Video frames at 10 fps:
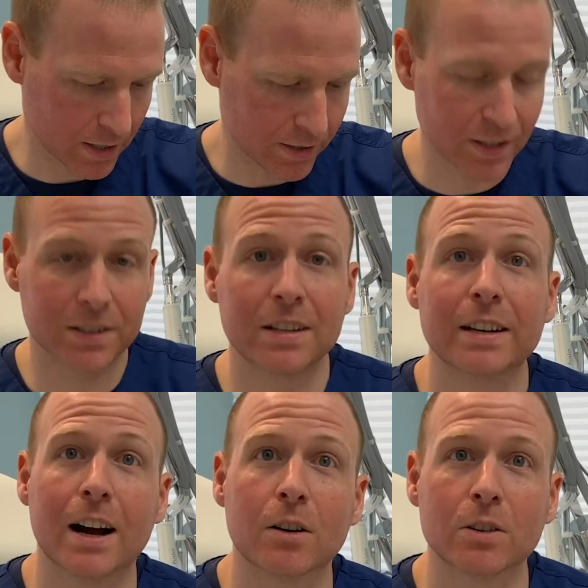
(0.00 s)
16
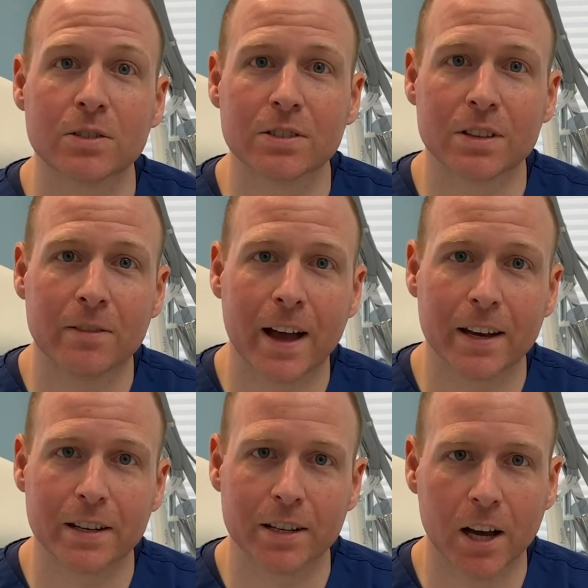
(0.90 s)
hours since I've had
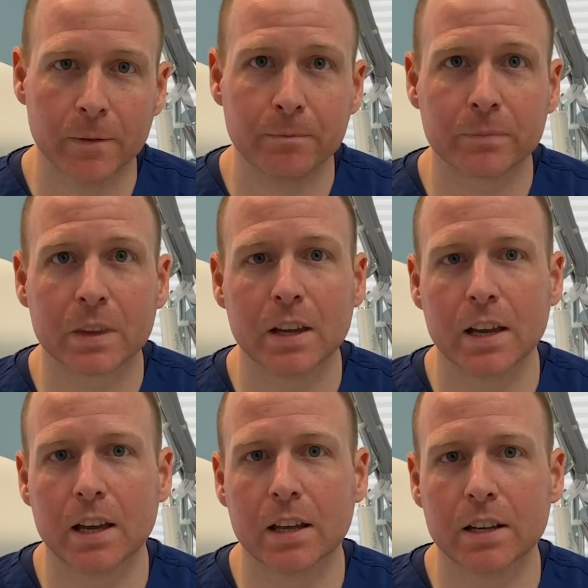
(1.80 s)
it done.
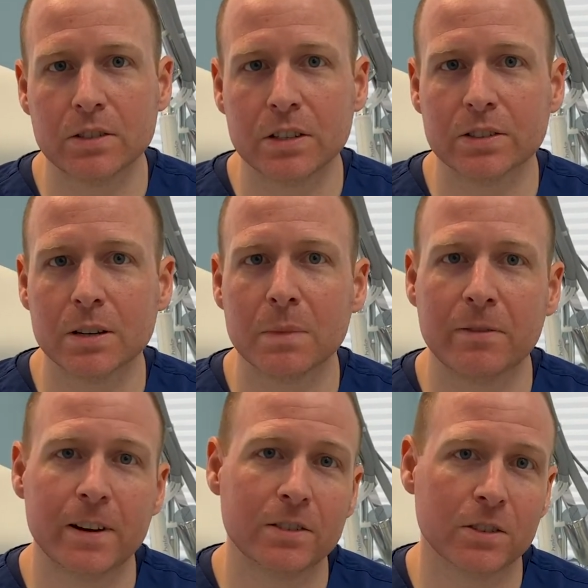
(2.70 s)
And as you can see, my
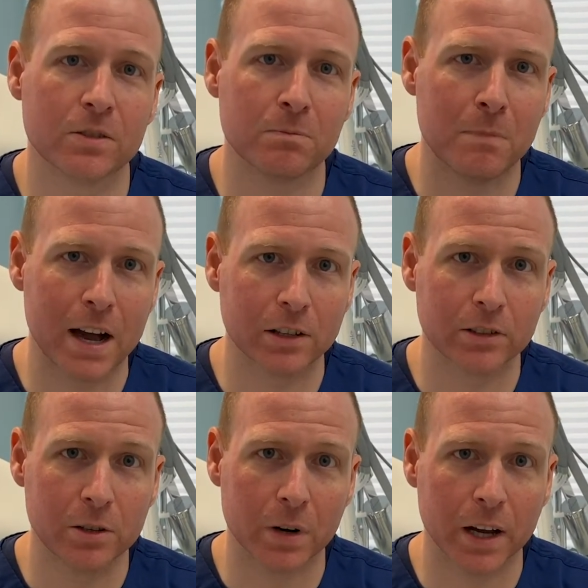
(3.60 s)
face is
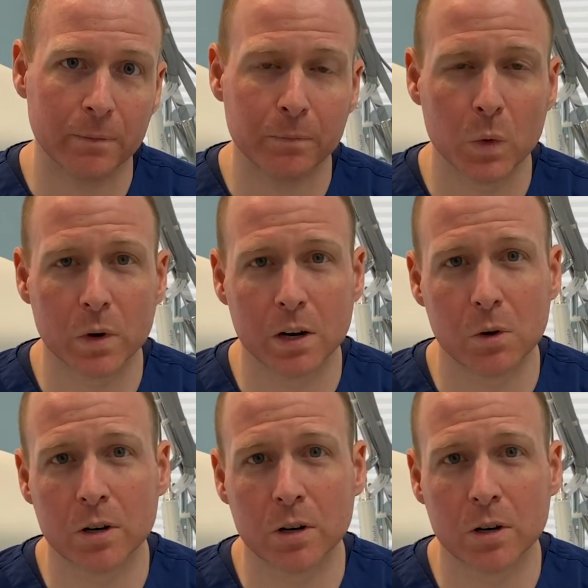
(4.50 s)
mildly red. When I woke